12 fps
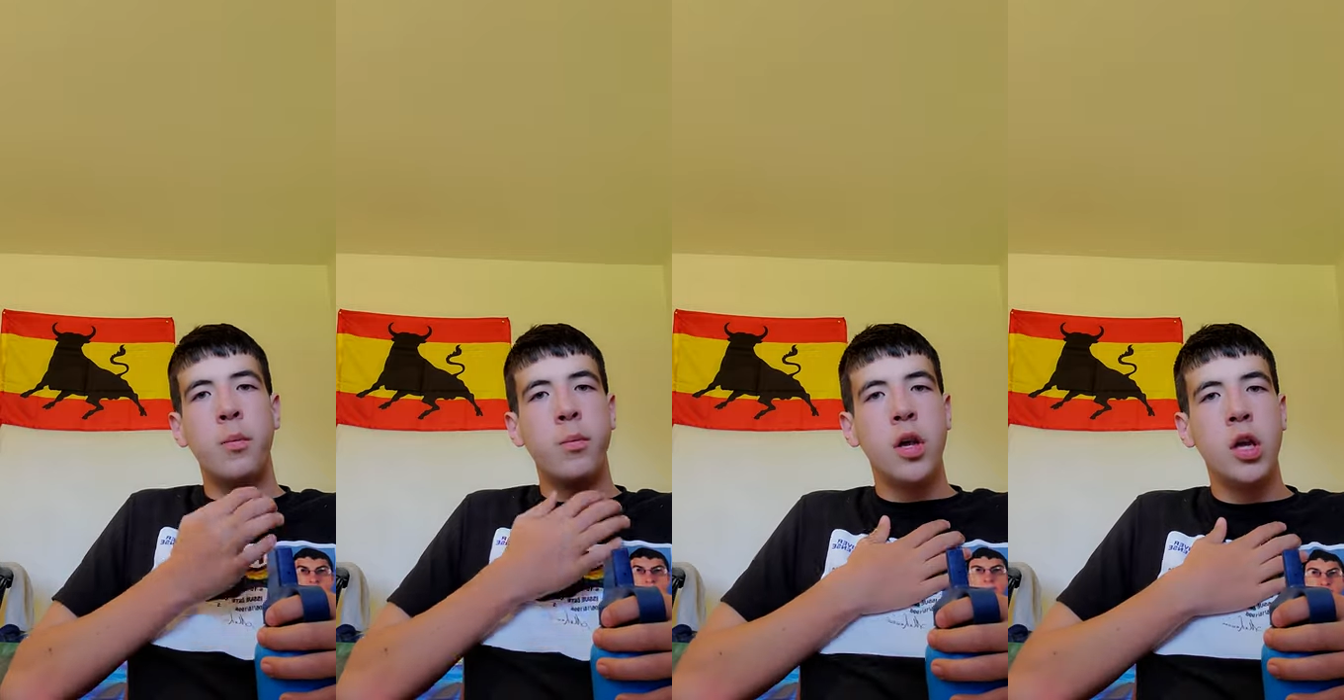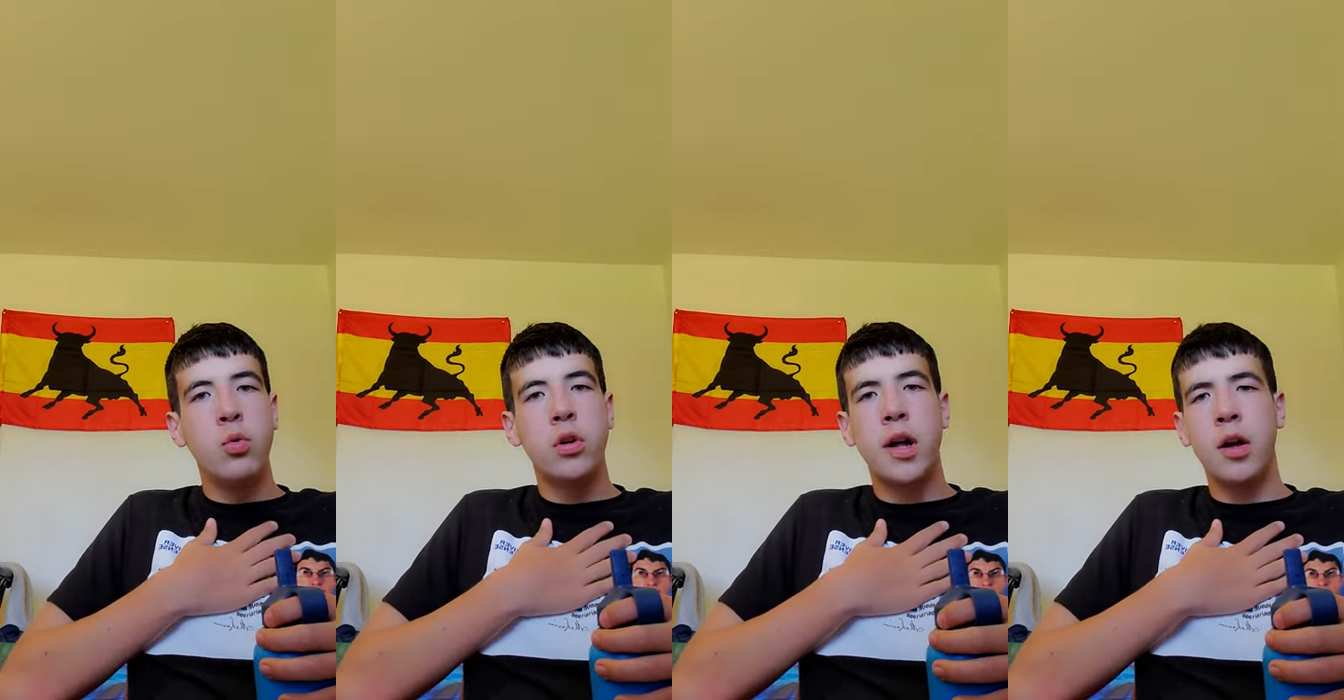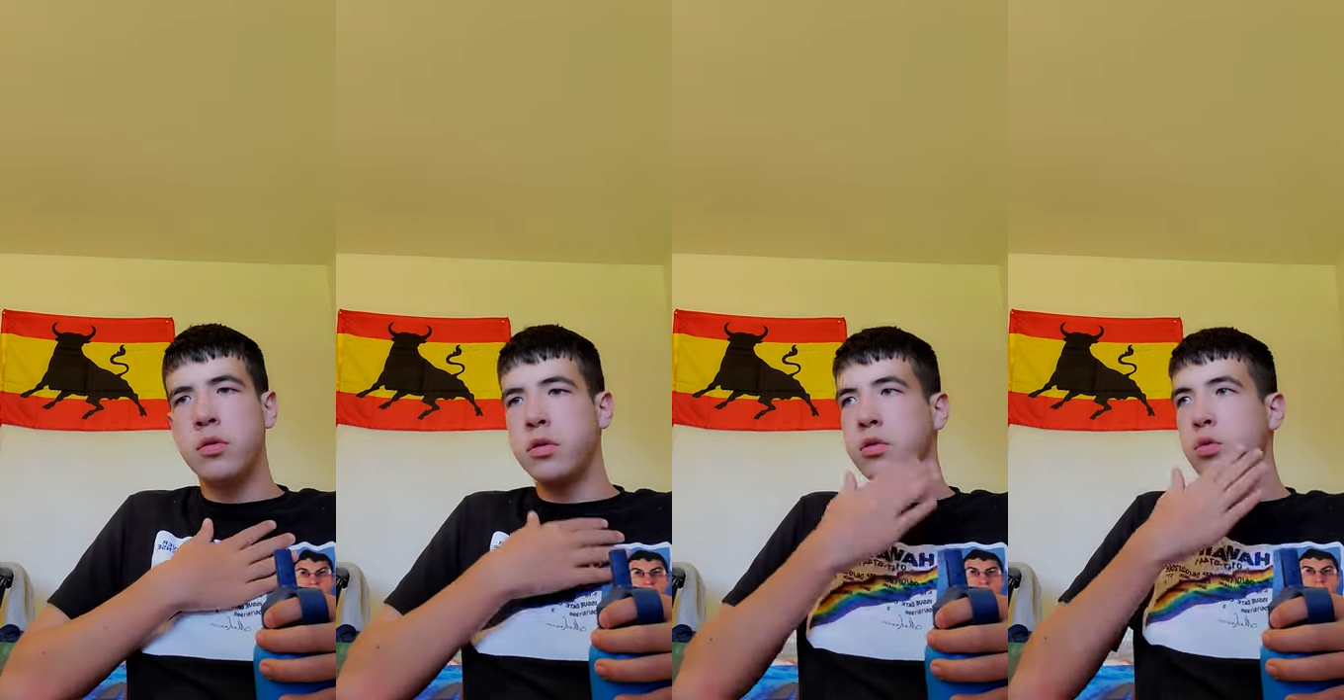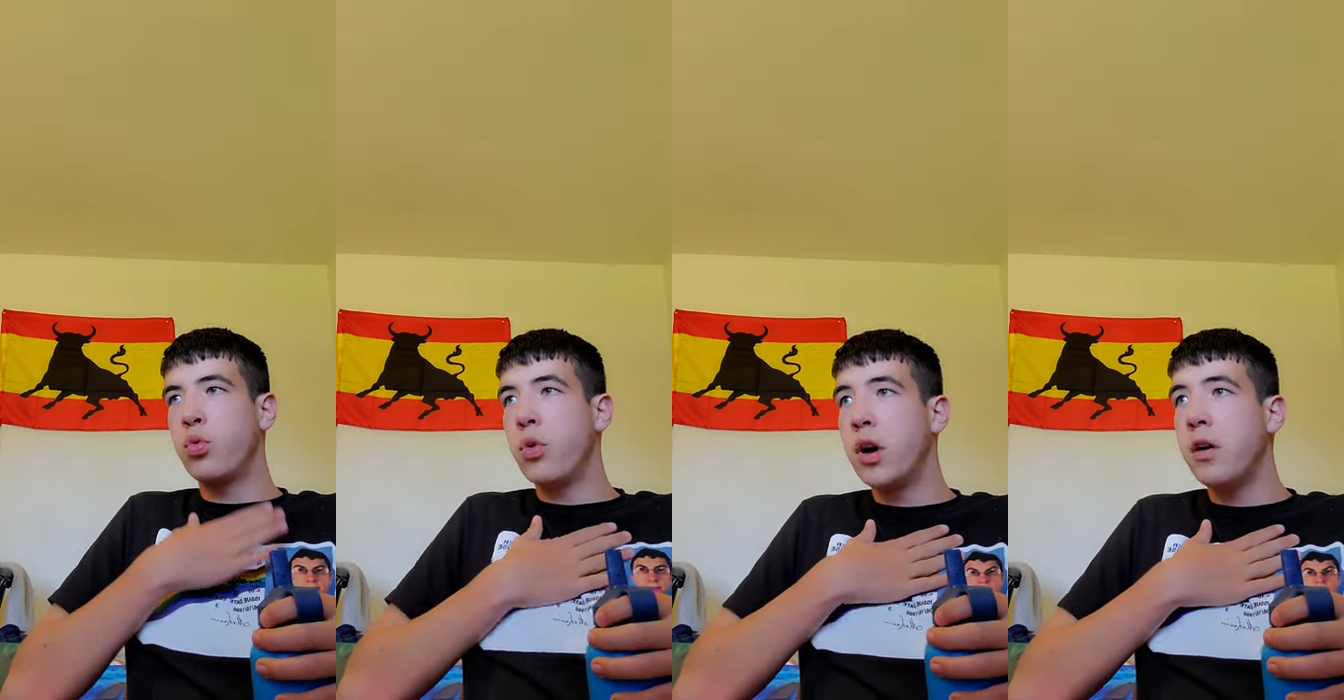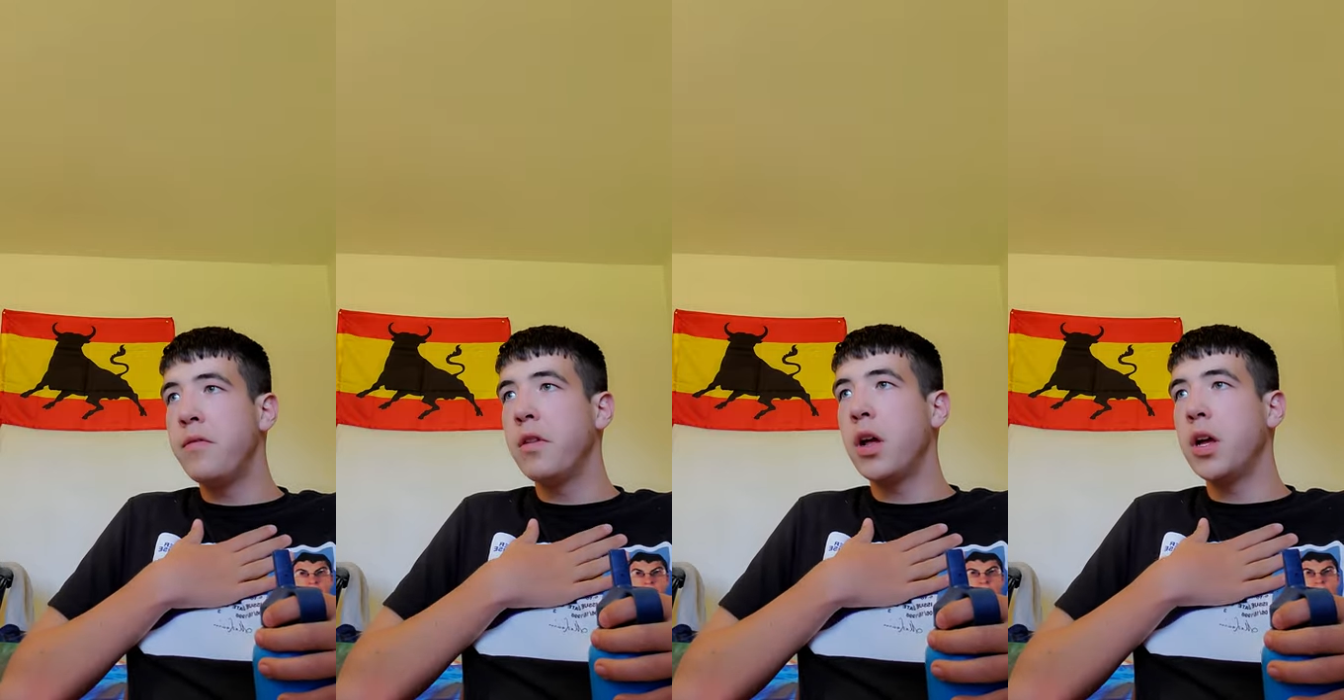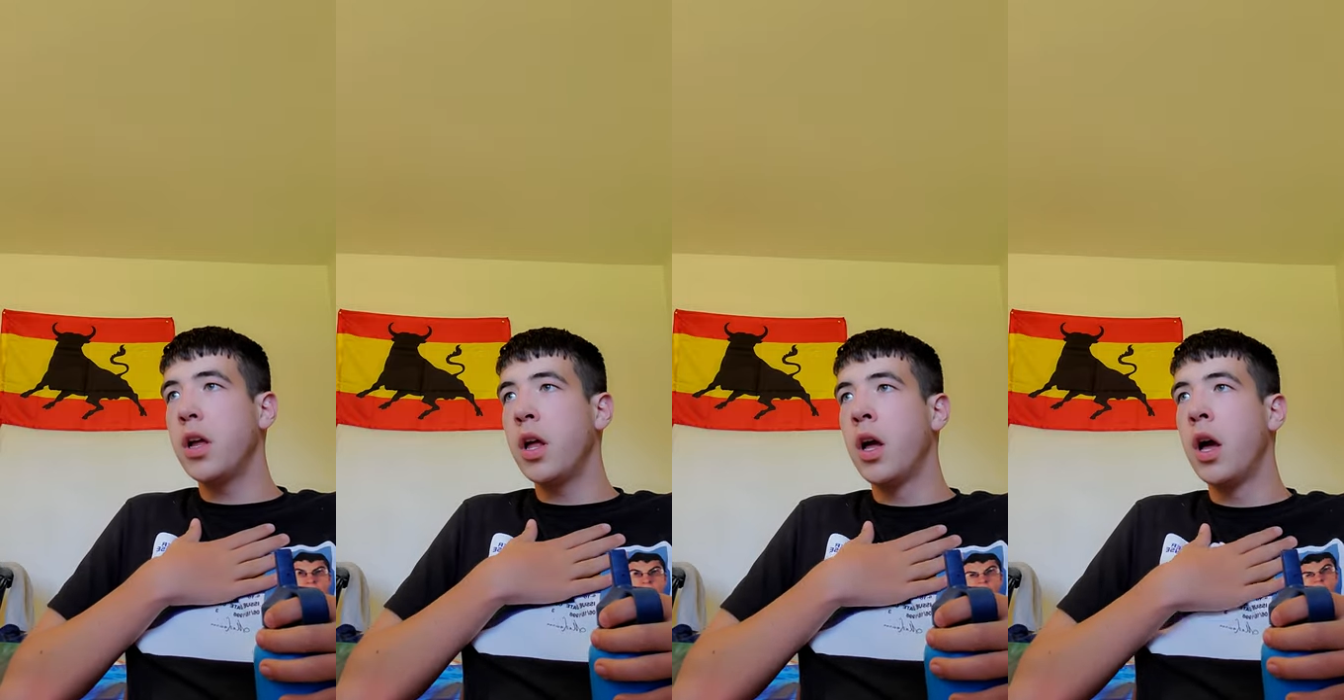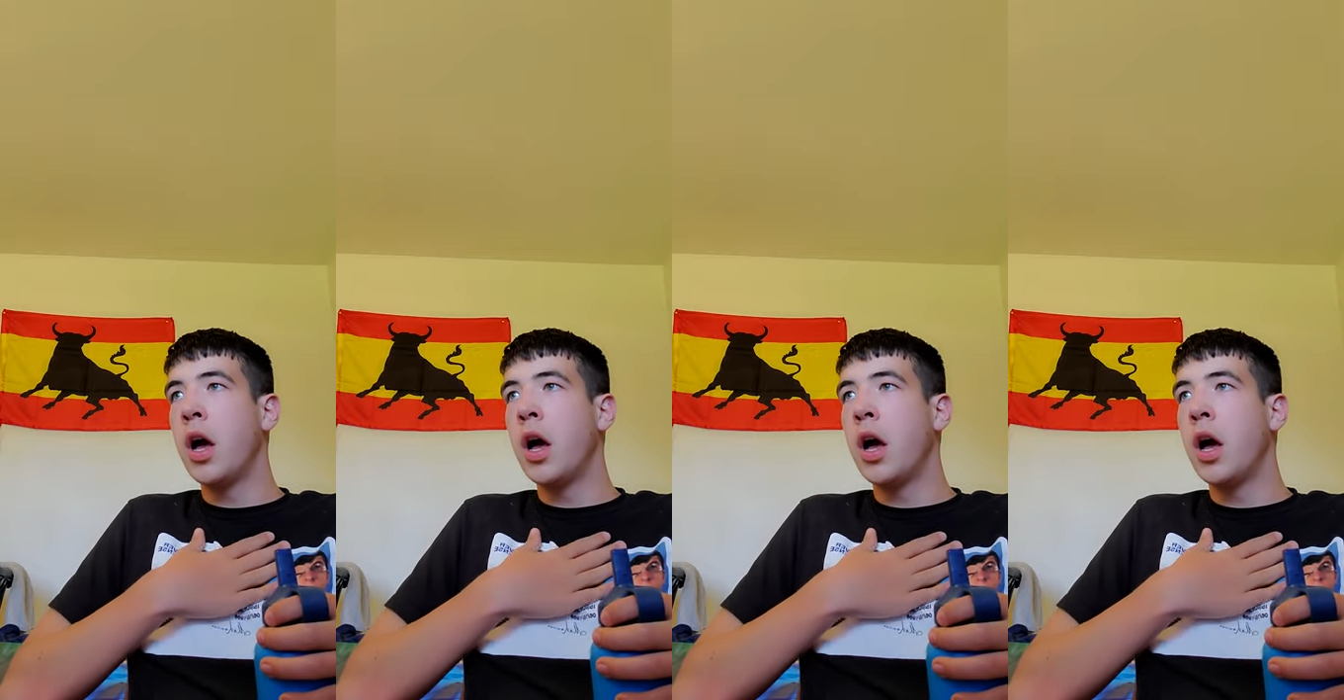me when I was 12, like,